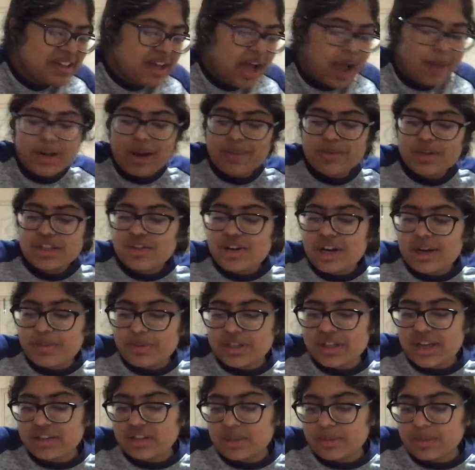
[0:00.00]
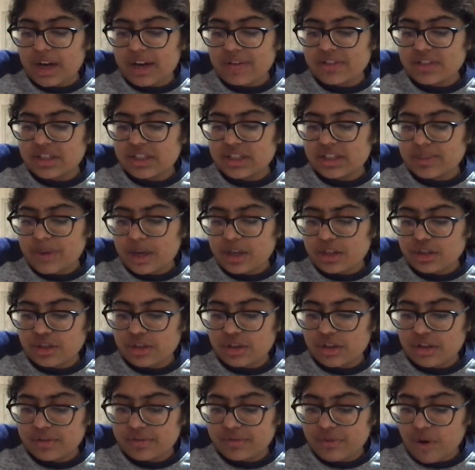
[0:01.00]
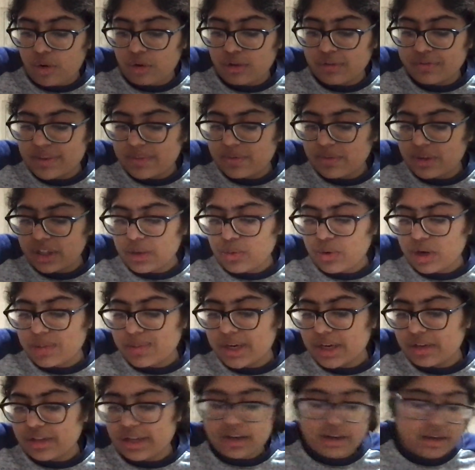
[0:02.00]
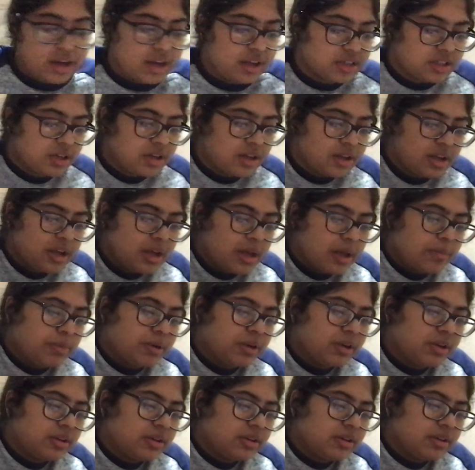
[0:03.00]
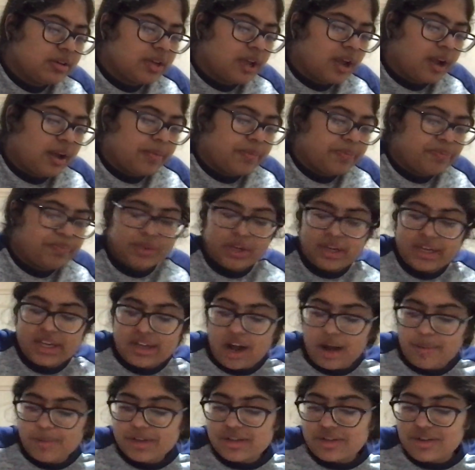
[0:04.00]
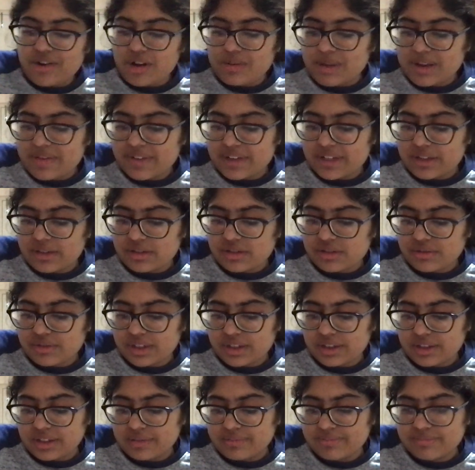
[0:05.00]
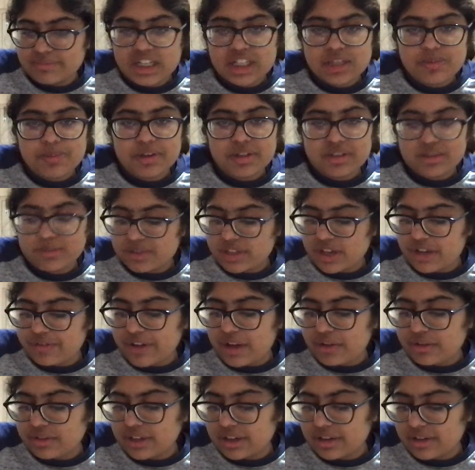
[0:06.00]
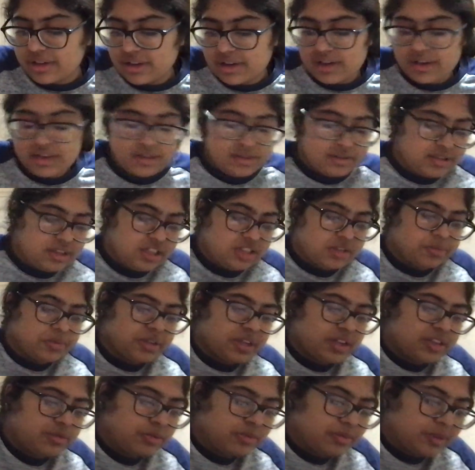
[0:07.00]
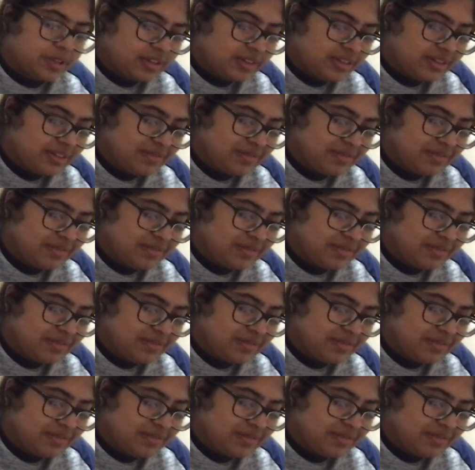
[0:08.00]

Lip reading: I mean, I'm just trying to protect their privacy because I'm not sure if all of them really want to be on the internet. But yeah, he comments on all my videos, so really, he's putting himself out there. He's obsessed with me.